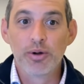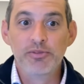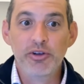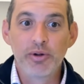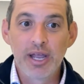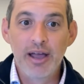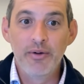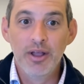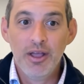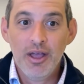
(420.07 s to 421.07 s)
crypto
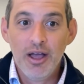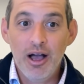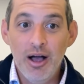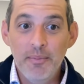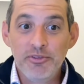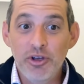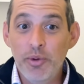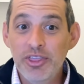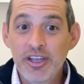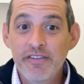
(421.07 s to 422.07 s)
account. Um, so,
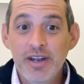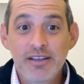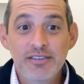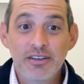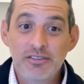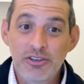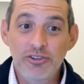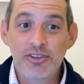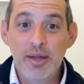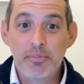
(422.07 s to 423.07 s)
we think of it as a
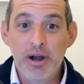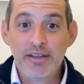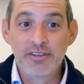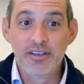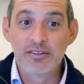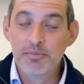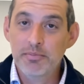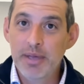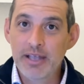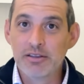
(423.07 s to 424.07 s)
two step process
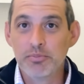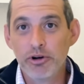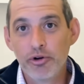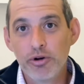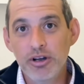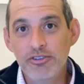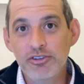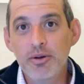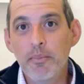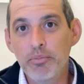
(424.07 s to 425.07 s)
bank to
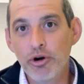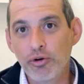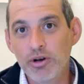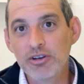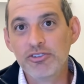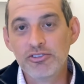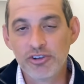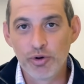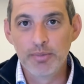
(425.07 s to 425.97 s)
brokerage, brokerage to